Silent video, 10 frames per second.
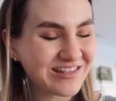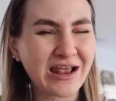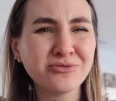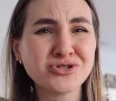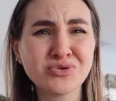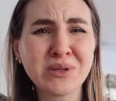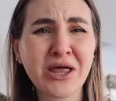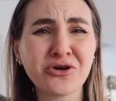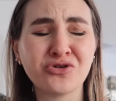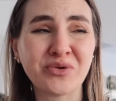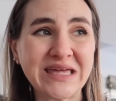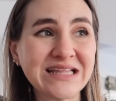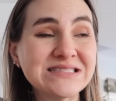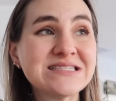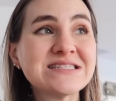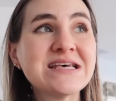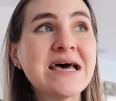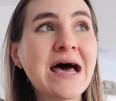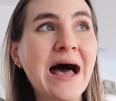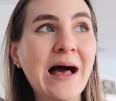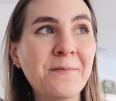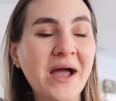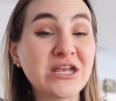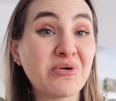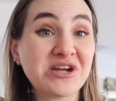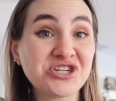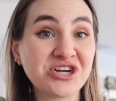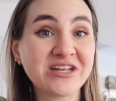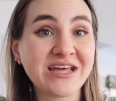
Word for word: because I don't do a lot of greens. I know I should.